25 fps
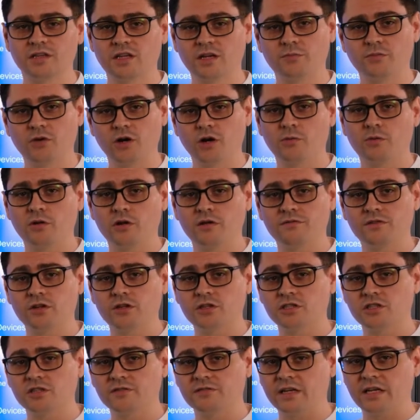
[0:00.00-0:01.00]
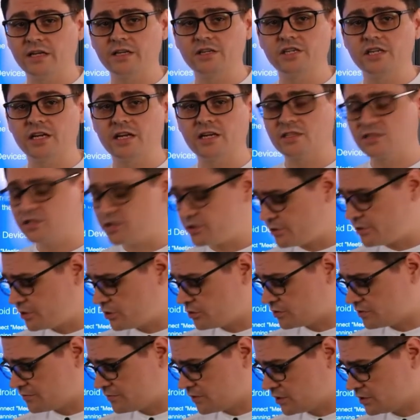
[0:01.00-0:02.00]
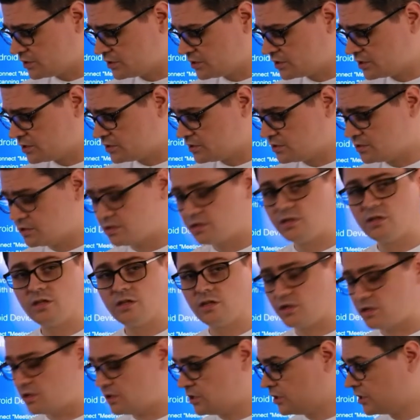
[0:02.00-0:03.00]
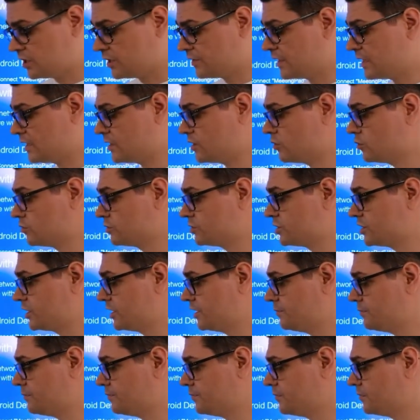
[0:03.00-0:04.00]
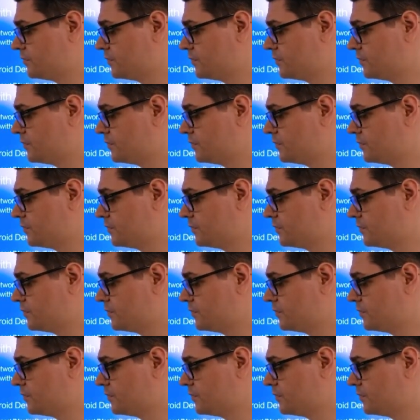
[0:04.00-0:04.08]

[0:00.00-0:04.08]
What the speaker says: the appropriate version of eShare to your device, you can then launch it.